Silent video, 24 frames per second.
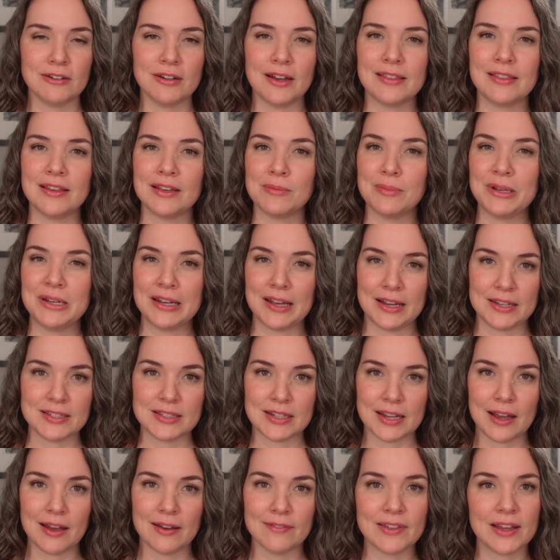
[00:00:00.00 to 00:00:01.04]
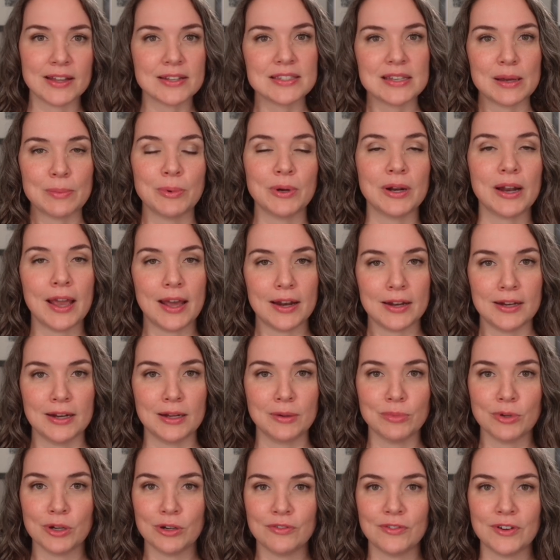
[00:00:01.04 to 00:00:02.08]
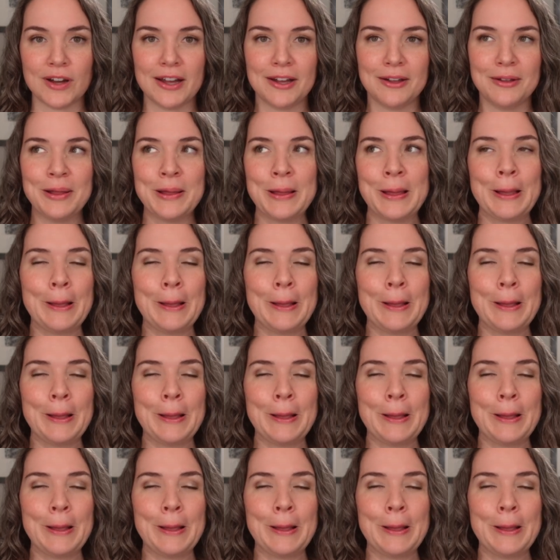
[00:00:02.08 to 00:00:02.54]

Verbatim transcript: I think it'd be nice to have that separate editing profile,